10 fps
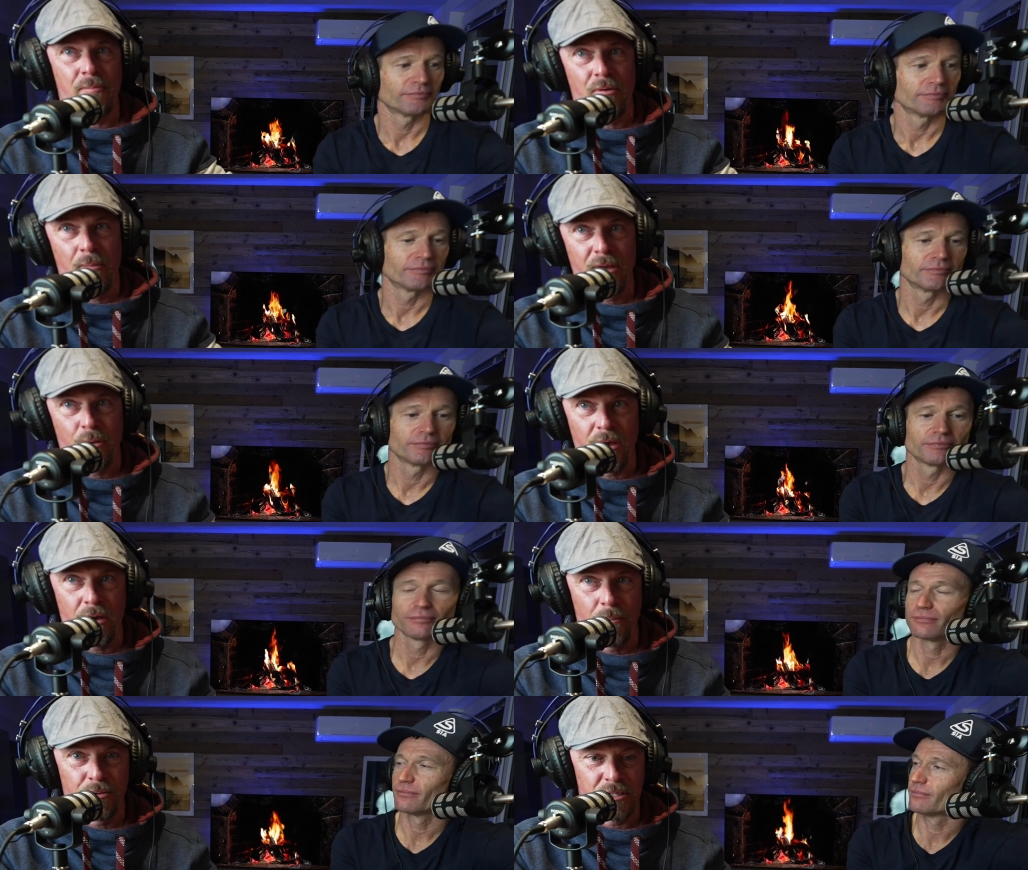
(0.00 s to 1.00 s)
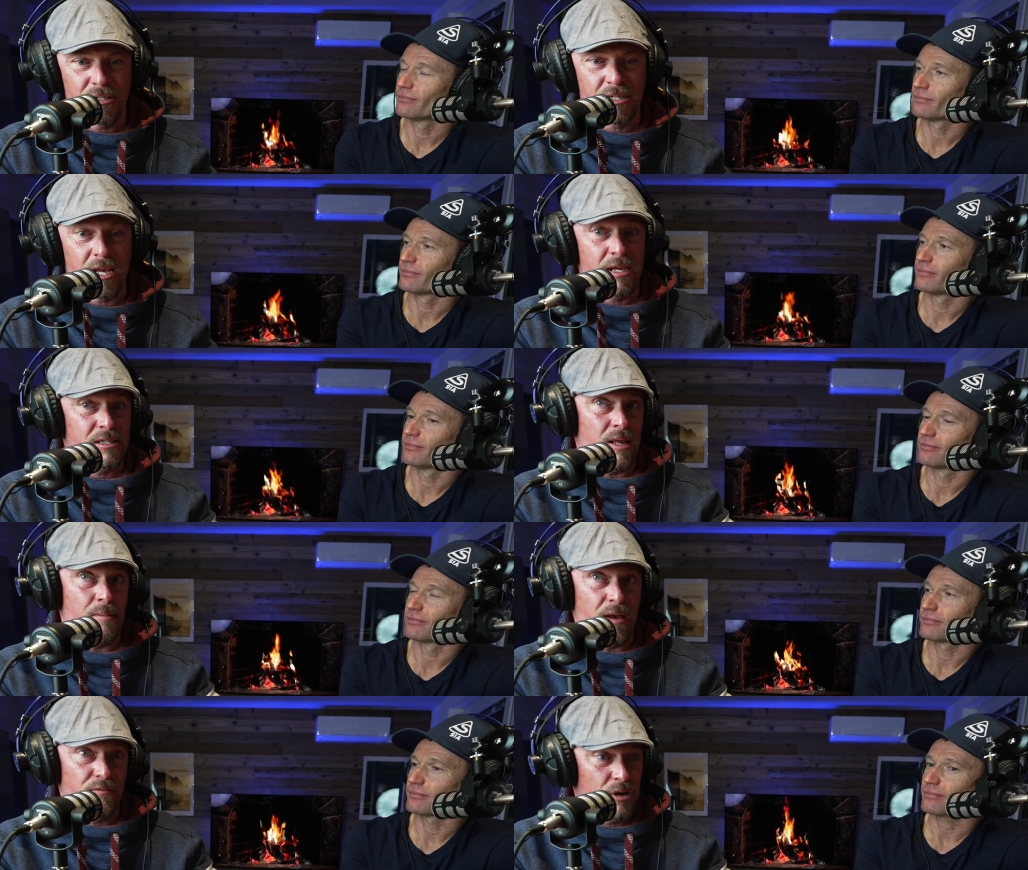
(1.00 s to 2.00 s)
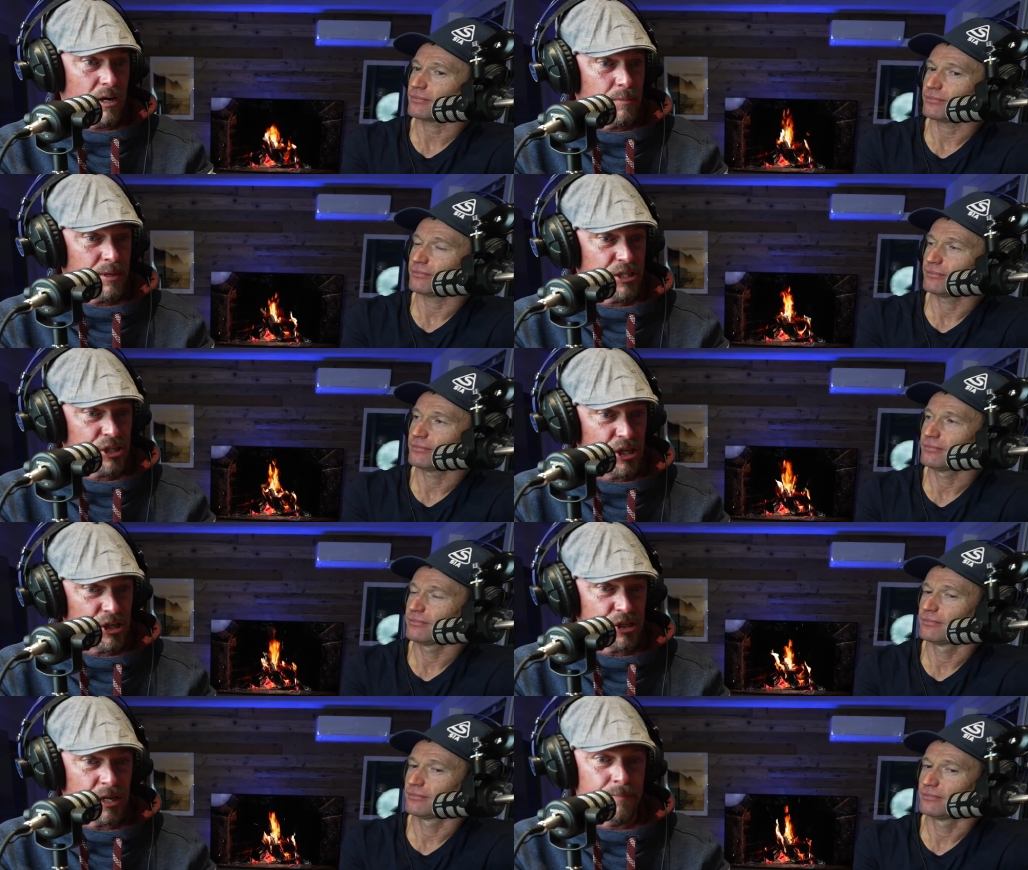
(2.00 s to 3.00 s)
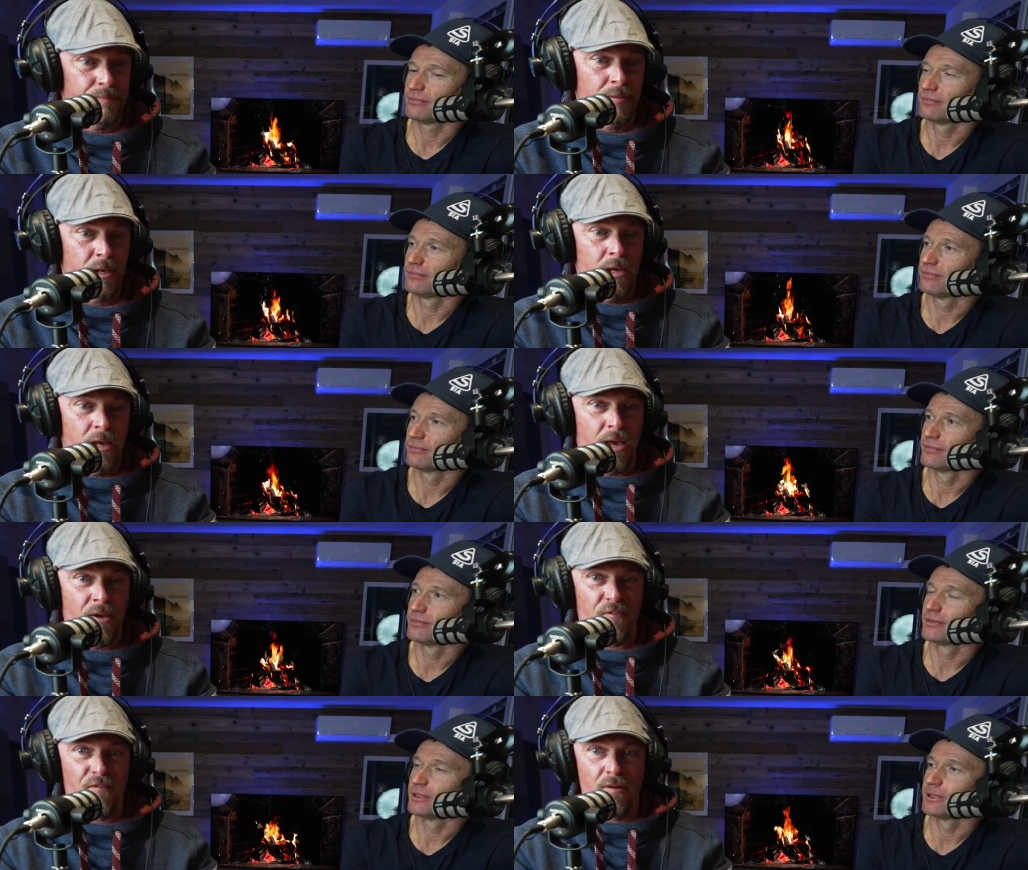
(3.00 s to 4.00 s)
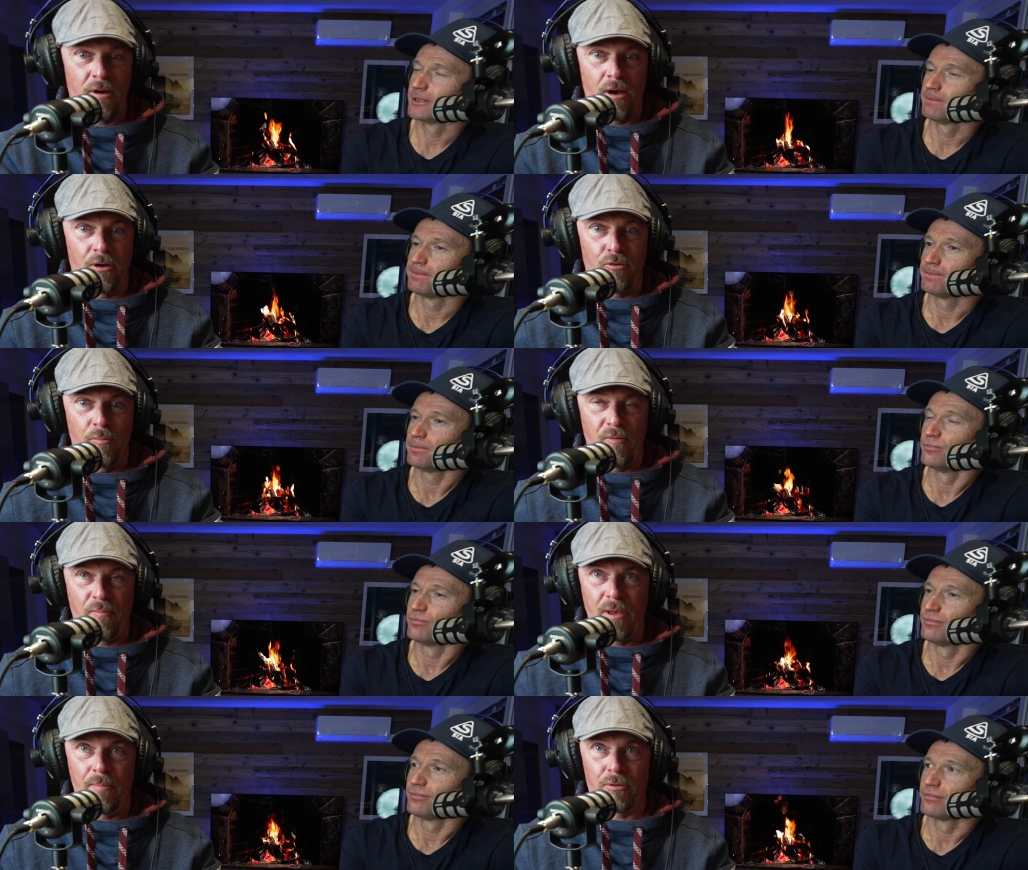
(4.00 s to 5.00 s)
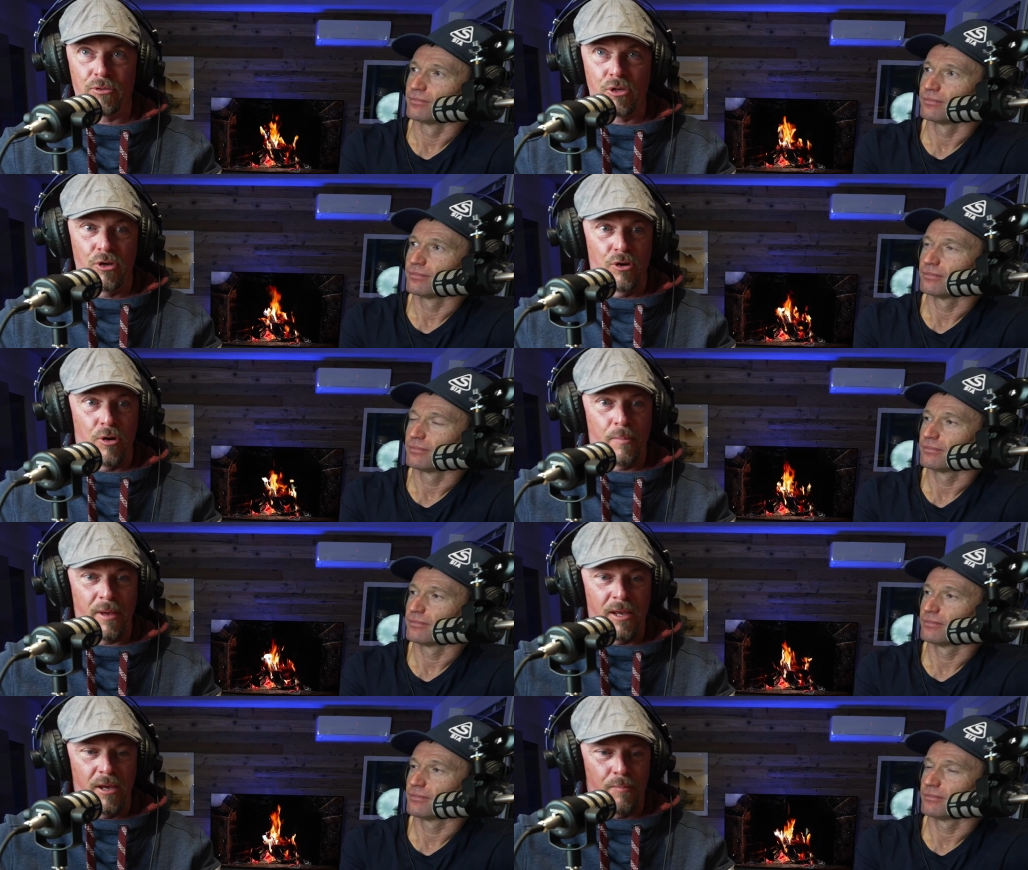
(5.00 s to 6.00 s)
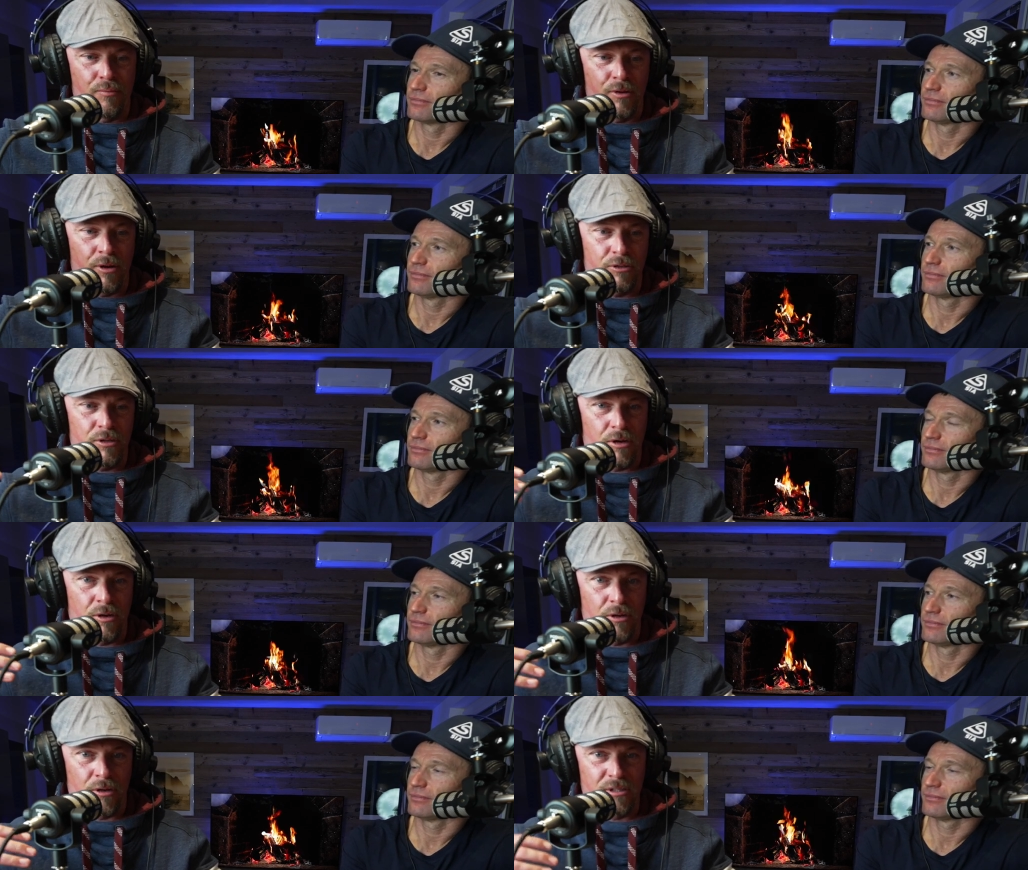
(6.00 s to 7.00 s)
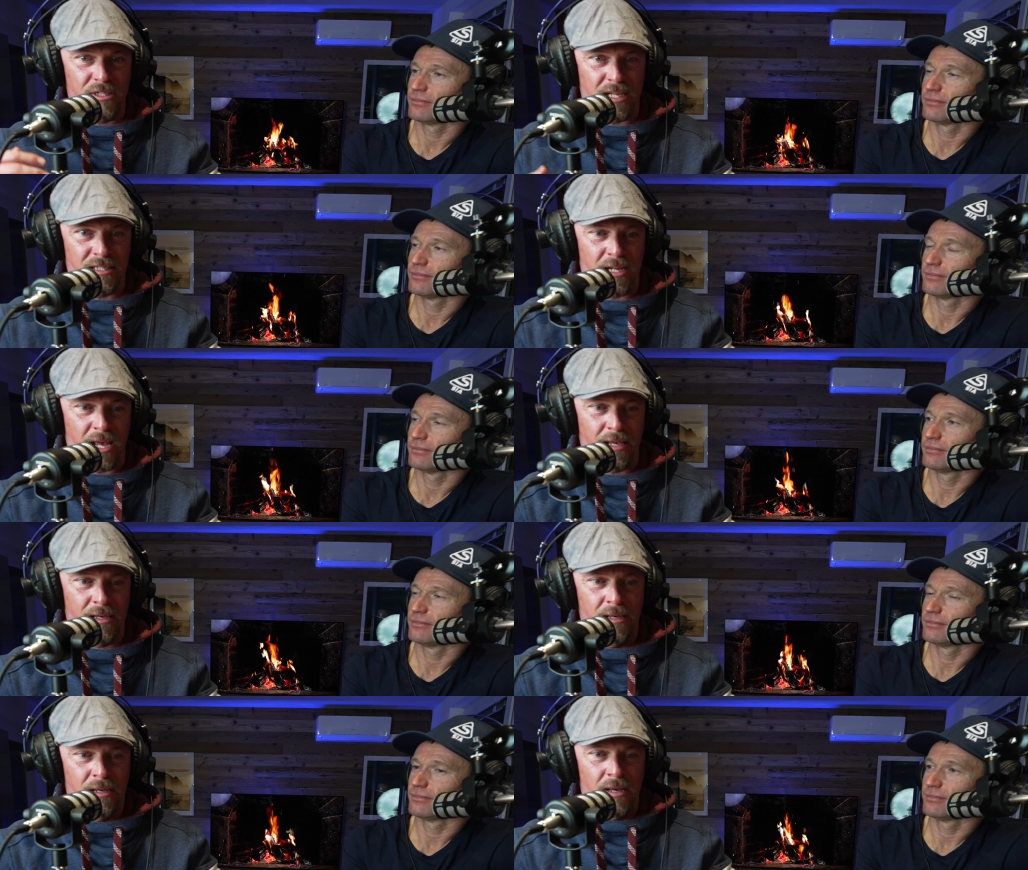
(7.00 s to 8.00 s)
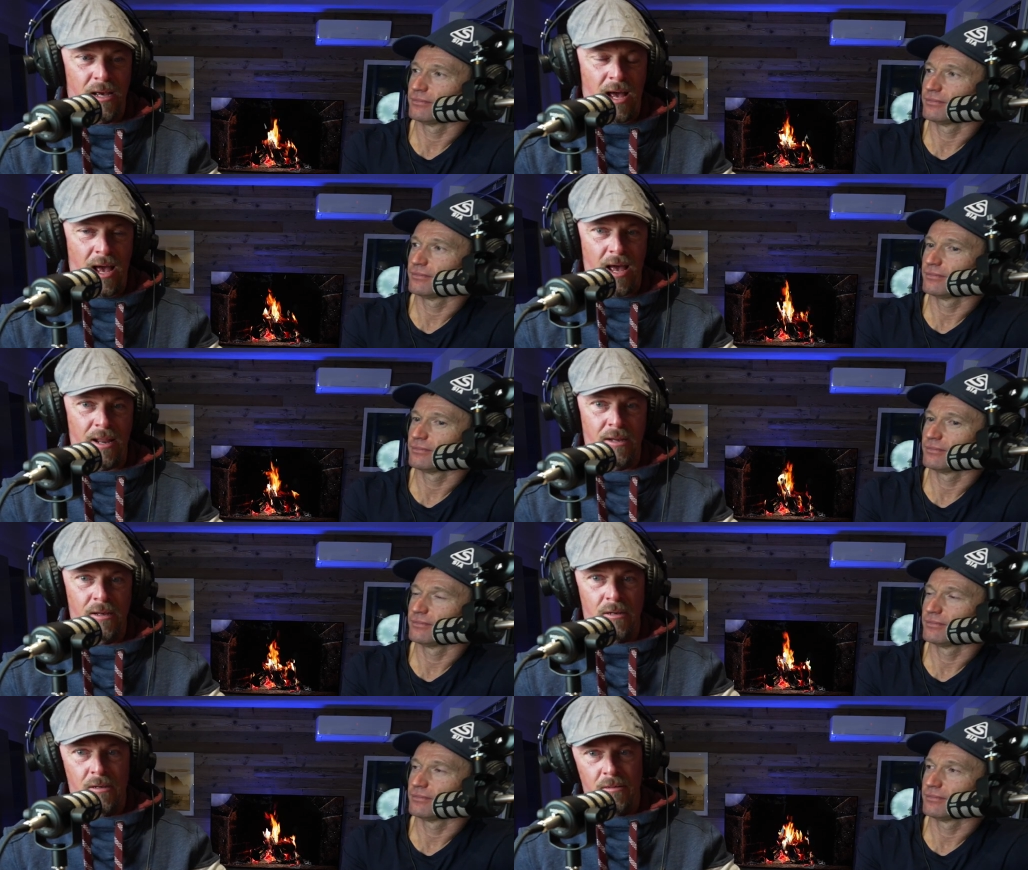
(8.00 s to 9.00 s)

Speaker 1: and they're probably quite competent skiers and they may have done a little bit of teaching, if a group of people turn up in Kaprun on, on, on Saturday and